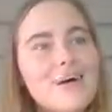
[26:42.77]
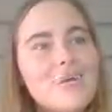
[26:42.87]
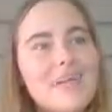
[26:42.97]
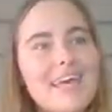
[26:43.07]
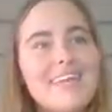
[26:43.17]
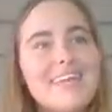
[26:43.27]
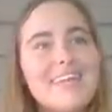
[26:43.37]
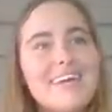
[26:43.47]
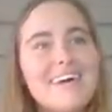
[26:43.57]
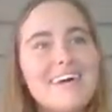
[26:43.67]
we
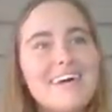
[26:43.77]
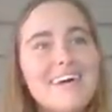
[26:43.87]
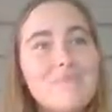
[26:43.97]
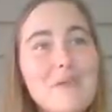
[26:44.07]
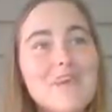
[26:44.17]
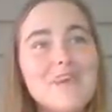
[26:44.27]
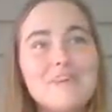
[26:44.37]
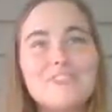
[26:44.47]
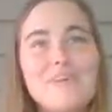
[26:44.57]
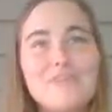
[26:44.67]
can make
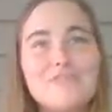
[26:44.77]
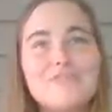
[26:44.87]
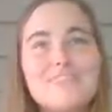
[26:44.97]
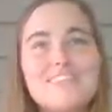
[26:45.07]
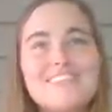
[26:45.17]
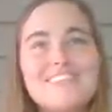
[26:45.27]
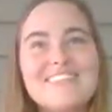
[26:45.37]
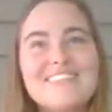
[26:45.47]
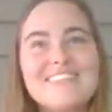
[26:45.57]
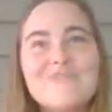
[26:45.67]
ourselves
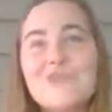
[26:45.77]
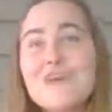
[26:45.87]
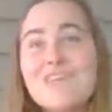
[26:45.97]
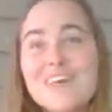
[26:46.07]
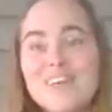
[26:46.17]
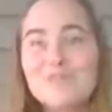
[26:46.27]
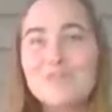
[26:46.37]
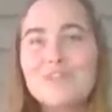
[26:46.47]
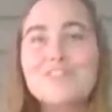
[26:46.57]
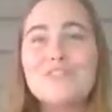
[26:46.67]
more
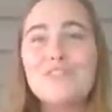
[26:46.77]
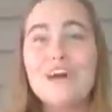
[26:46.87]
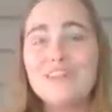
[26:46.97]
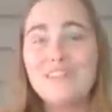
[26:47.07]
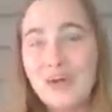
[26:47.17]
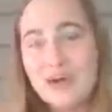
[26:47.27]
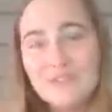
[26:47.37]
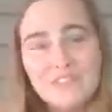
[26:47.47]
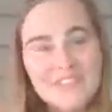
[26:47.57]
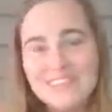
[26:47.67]
available to that
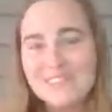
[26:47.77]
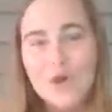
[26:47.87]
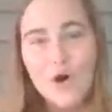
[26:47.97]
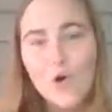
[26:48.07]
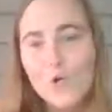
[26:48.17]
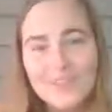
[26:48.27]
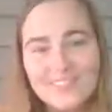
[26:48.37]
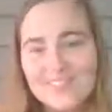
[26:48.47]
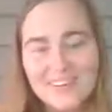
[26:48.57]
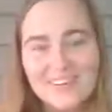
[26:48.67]
love that is always
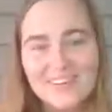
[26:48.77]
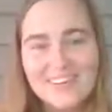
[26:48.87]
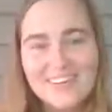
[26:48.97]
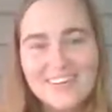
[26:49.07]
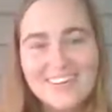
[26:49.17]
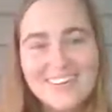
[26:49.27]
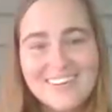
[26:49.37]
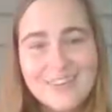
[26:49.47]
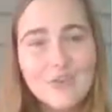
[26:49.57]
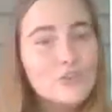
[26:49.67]
there.
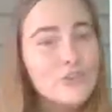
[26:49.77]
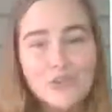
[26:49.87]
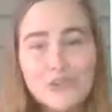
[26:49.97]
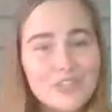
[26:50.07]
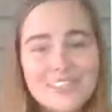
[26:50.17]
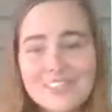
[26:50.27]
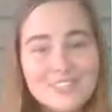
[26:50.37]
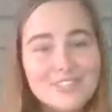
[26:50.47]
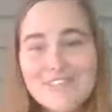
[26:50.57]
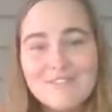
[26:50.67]

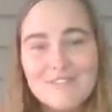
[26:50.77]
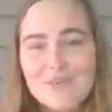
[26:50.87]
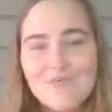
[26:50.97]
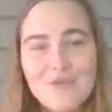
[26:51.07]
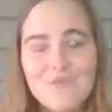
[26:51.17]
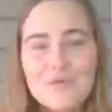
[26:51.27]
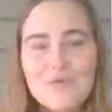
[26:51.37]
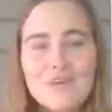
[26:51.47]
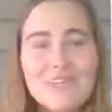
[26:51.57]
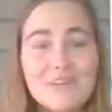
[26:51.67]
There's never a moment
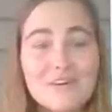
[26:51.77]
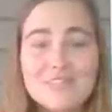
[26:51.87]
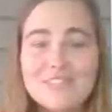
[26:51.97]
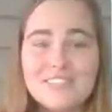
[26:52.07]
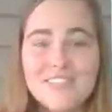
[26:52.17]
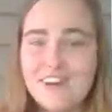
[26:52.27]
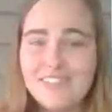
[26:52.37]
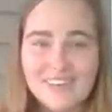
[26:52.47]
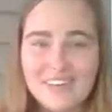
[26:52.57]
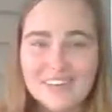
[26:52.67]
when love is not
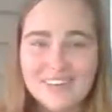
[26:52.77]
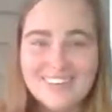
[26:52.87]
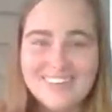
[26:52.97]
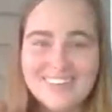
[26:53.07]
there.